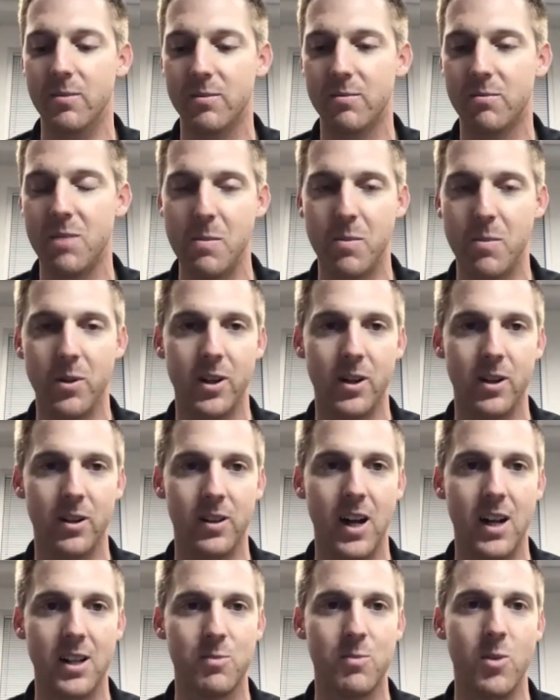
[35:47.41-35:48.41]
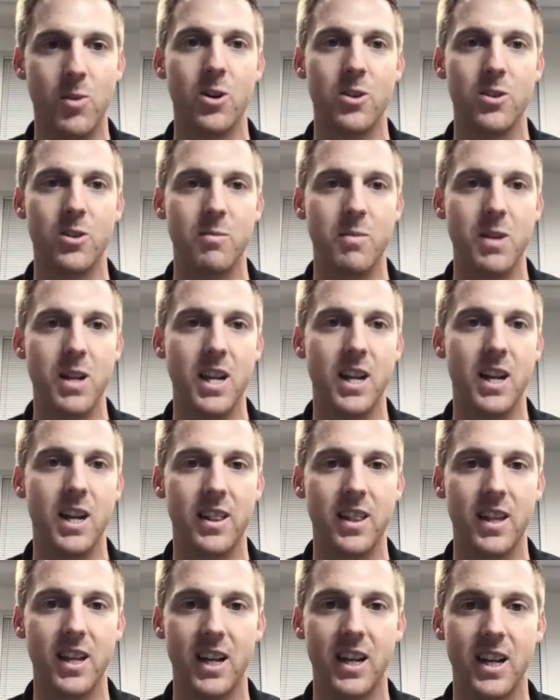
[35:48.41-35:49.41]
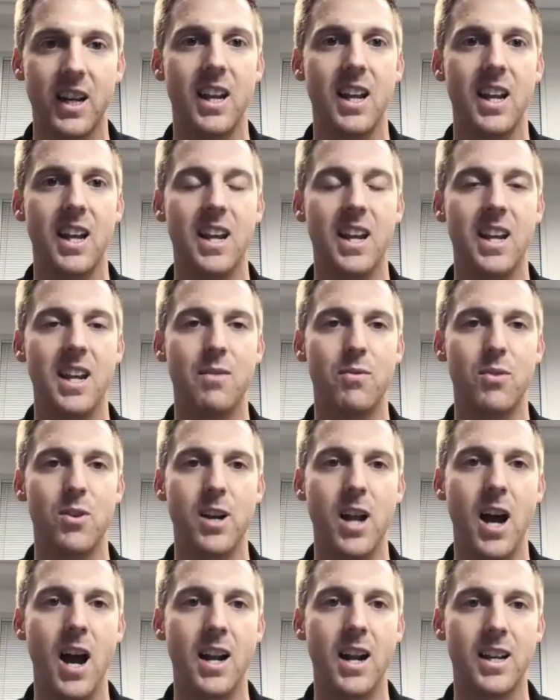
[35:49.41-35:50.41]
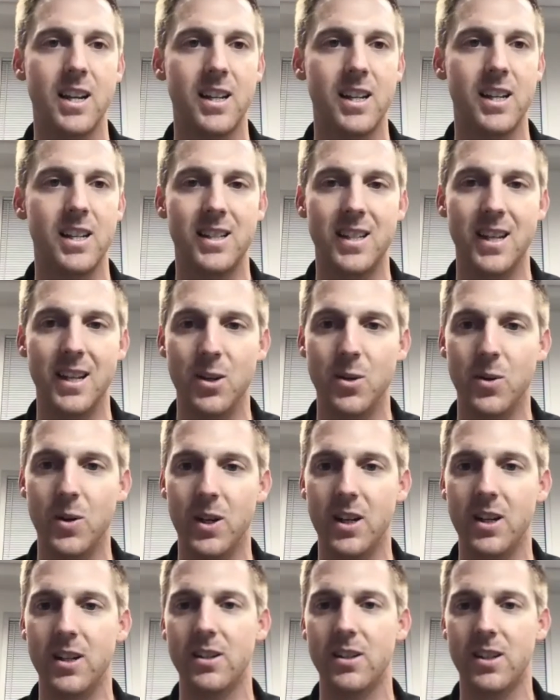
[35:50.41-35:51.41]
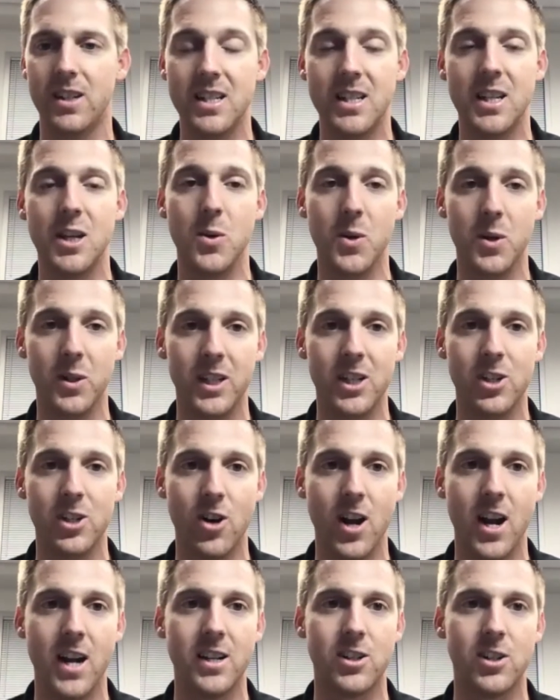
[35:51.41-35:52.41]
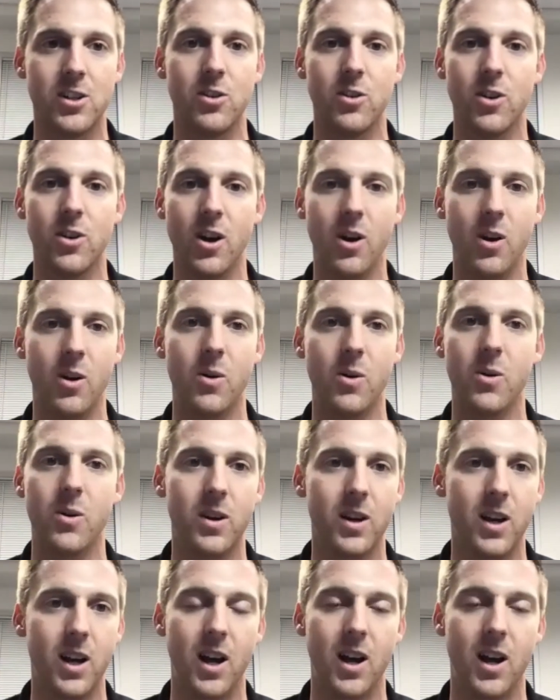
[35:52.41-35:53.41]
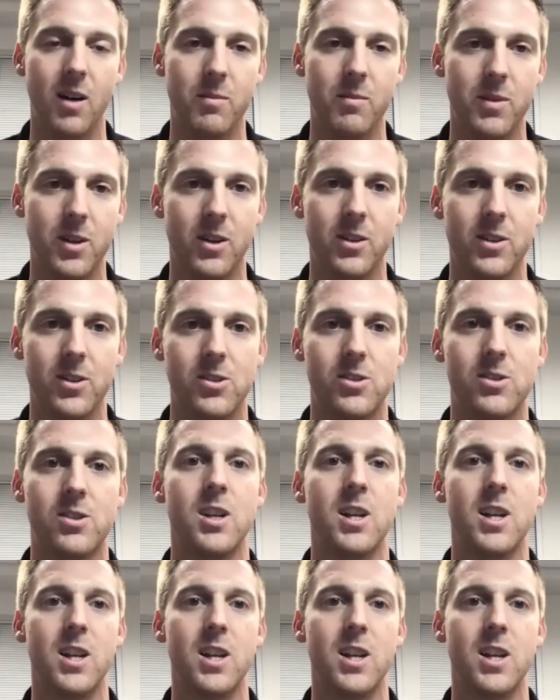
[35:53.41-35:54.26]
people that are a lot smarter than me, and I think if you're not continuing continually trying to grow, um, you know, there's